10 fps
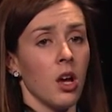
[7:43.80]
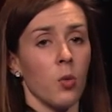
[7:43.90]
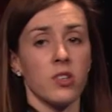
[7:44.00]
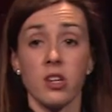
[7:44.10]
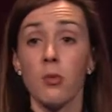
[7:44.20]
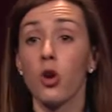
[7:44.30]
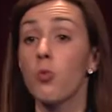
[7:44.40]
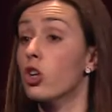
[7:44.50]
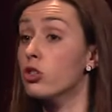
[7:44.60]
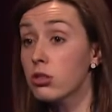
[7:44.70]
we stumbled on
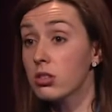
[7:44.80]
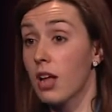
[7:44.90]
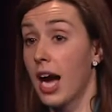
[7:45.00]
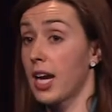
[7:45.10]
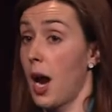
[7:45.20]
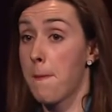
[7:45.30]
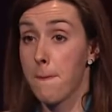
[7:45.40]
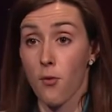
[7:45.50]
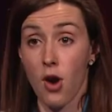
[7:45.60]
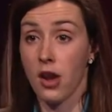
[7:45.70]
what looked like a
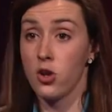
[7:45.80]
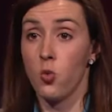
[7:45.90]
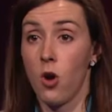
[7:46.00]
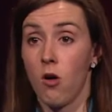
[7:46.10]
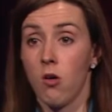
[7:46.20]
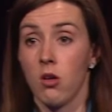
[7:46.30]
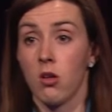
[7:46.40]
brand new well.